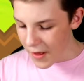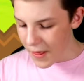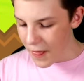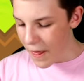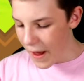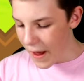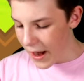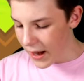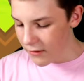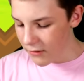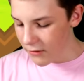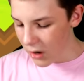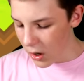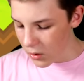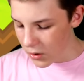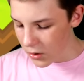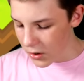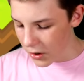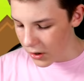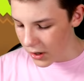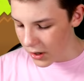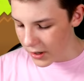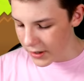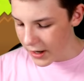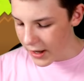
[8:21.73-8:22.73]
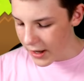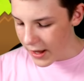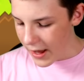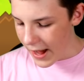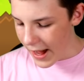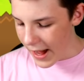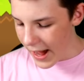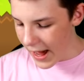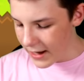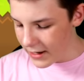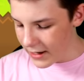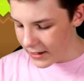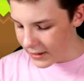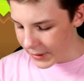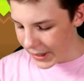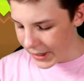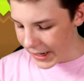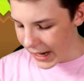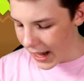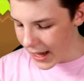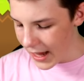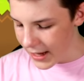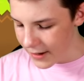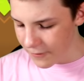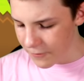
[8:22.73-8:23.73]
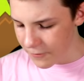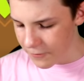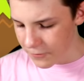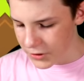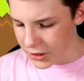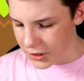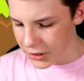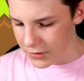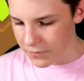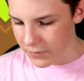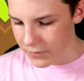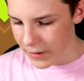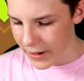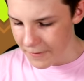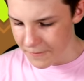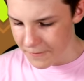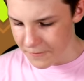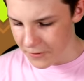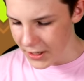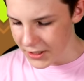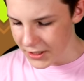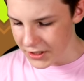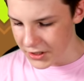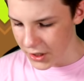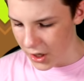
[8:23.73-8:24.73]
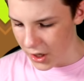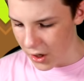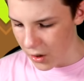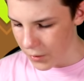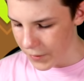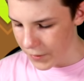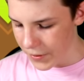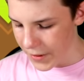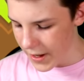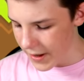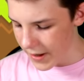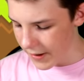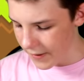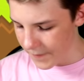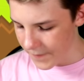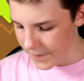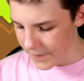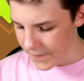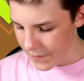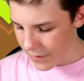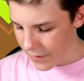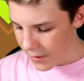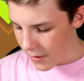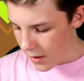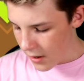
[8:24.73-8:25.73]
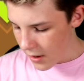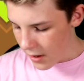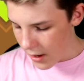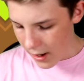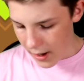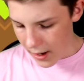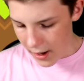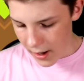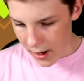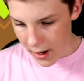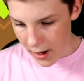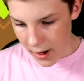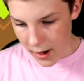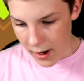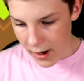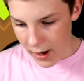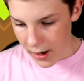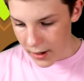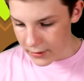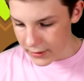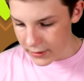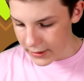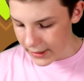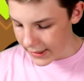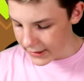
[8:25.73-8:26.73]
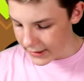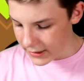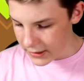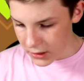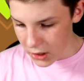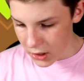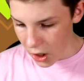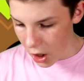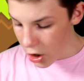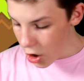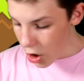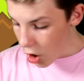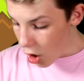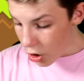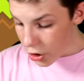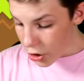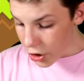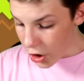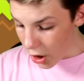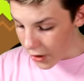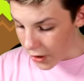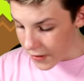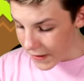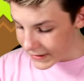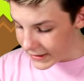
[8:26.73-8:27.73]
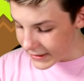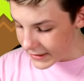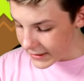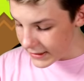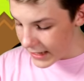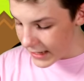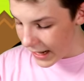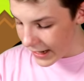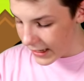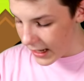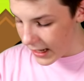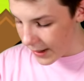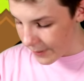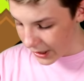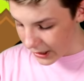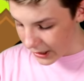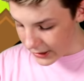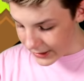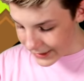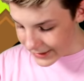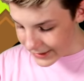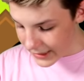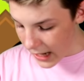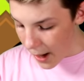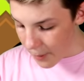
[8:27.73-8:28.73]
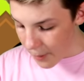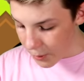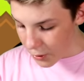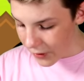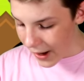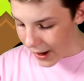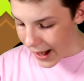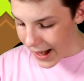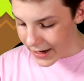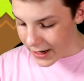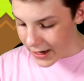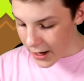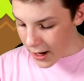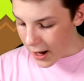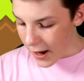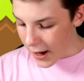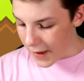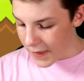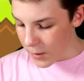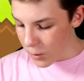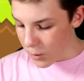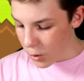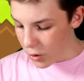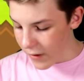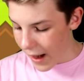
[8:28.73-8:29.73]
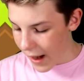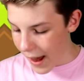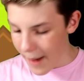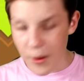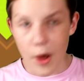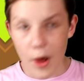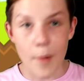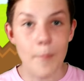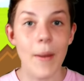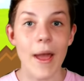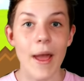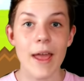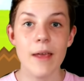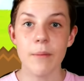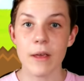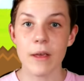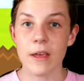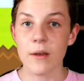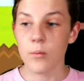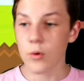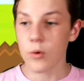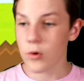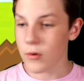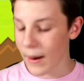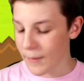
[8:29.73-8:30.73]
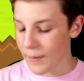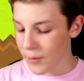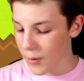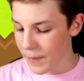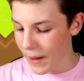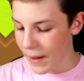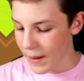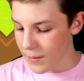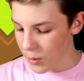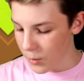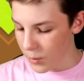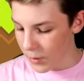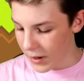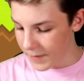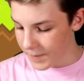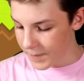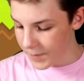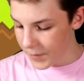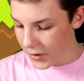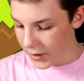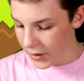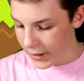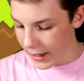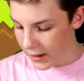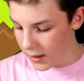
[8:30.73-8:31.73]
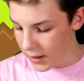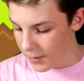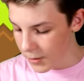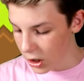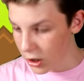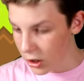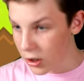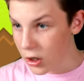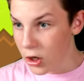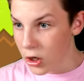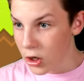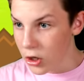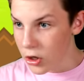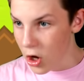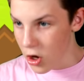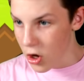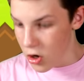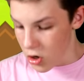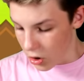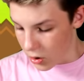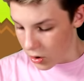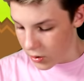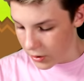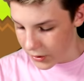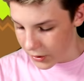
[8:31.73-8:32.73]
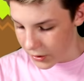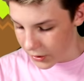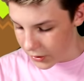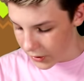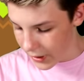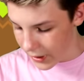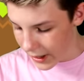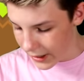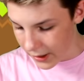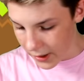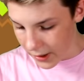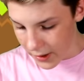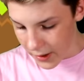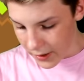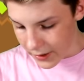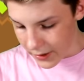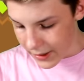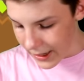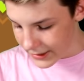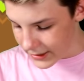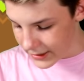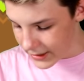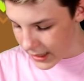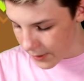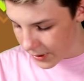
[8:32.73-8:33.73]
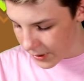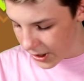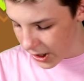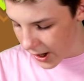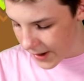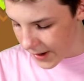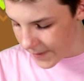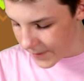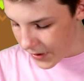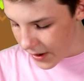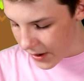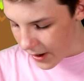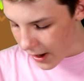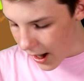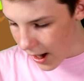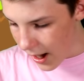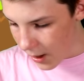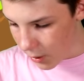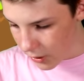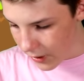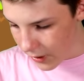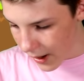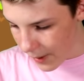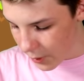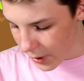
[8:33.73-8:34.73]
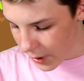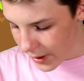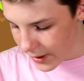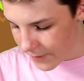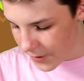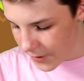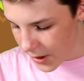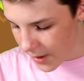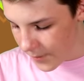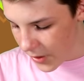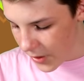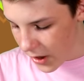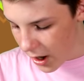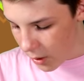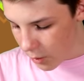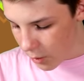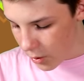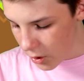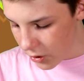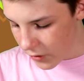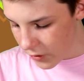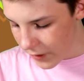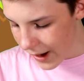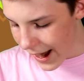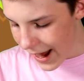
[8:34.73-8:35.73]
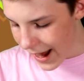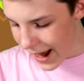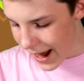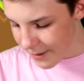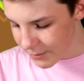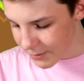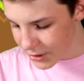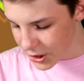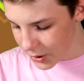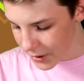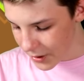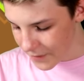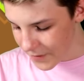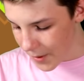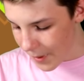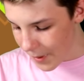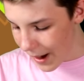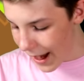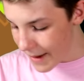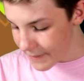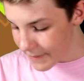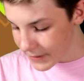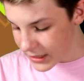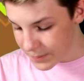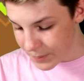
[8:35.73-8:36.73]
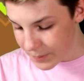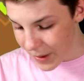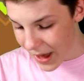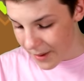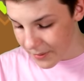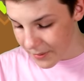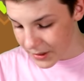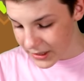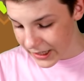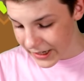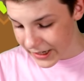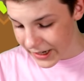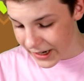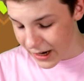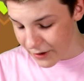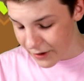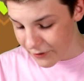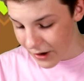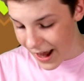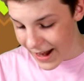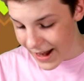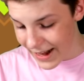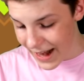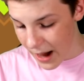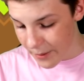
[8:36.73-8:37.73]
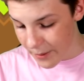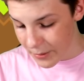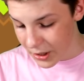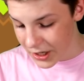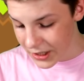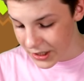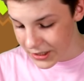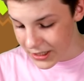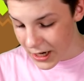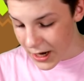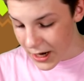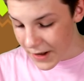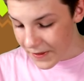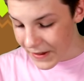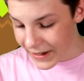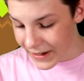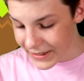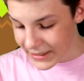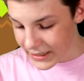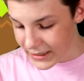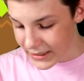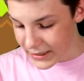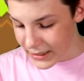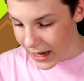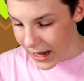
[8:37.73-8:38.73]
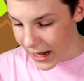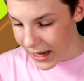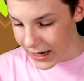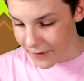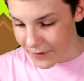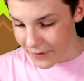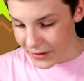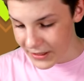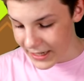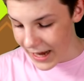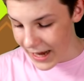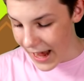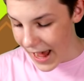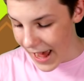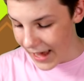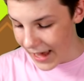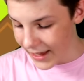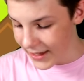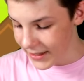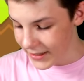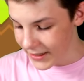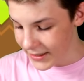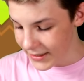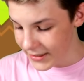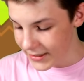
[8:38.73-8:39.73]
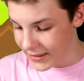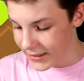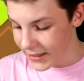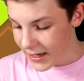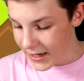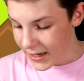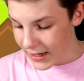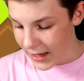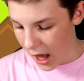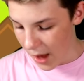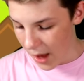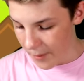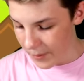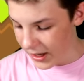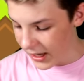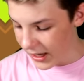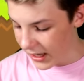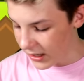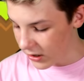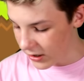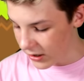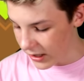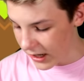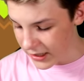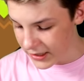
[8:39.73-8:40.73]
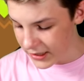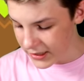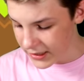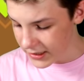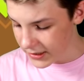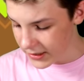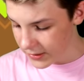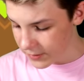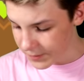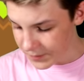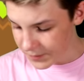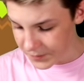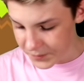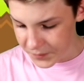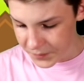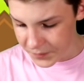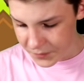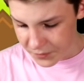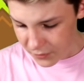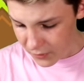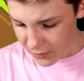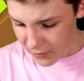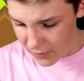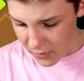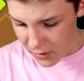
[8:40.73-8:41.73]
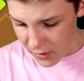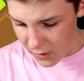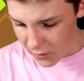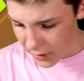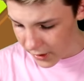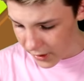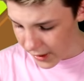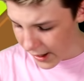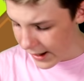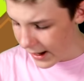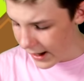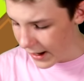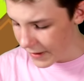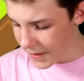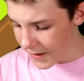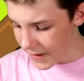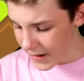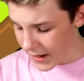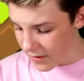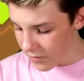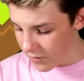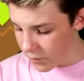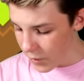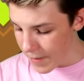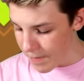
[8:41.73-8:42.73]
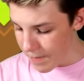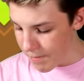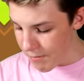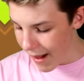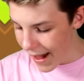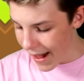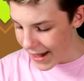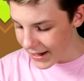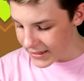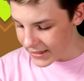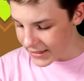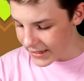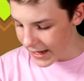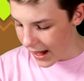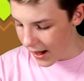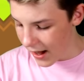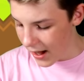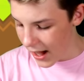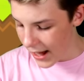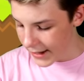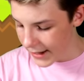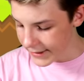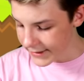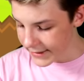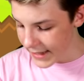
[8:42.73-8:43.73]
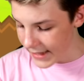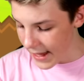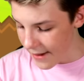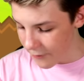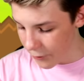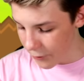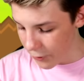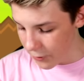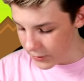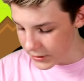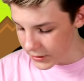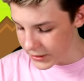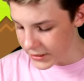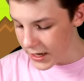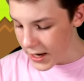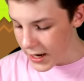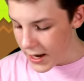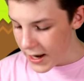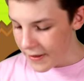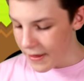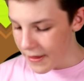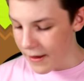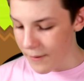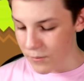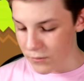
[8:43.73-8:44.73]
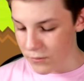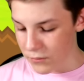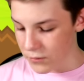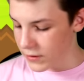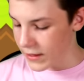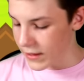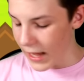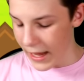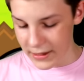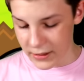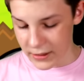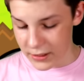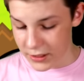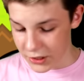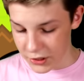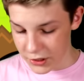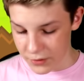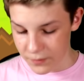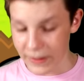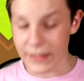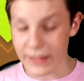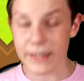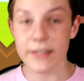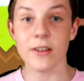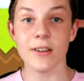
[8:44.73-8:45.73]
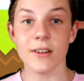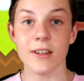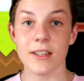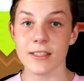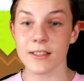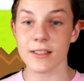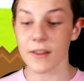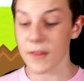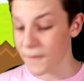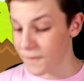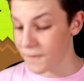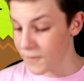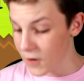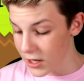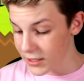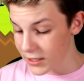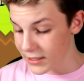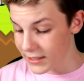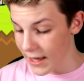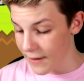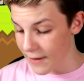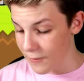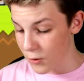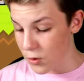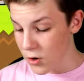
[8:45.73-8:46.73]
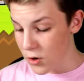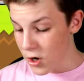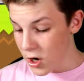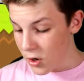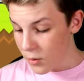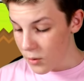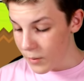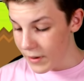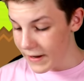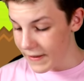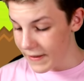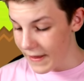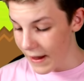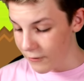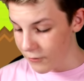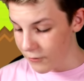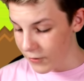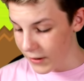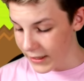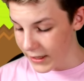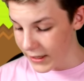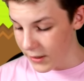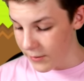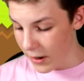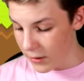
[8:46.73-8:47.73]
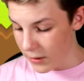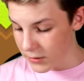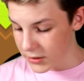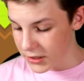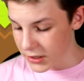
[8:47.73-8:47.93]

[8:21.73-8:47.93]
They're all gone. And we kind of just refreshed the whole thing. Let's go. No, there's a snake coming. Let's upgrade and then we'll grab a baby. We'll grab a baby one. Okay, come on. No, quick. Yes, there we go. We'll grab one of them. We'll grab two of them. I am spam clicking it right now because there's a ton of attackers coming in on us. Okay, I think if we max out our levels, then that's just really good because on the first level, we did that really well.